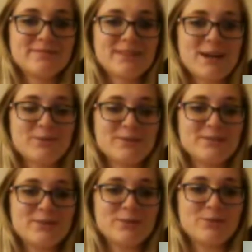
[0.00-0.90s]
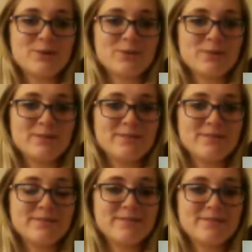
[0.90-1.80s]
that one's the wrong one,
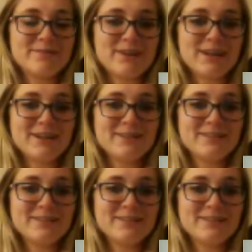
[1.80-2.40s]
right?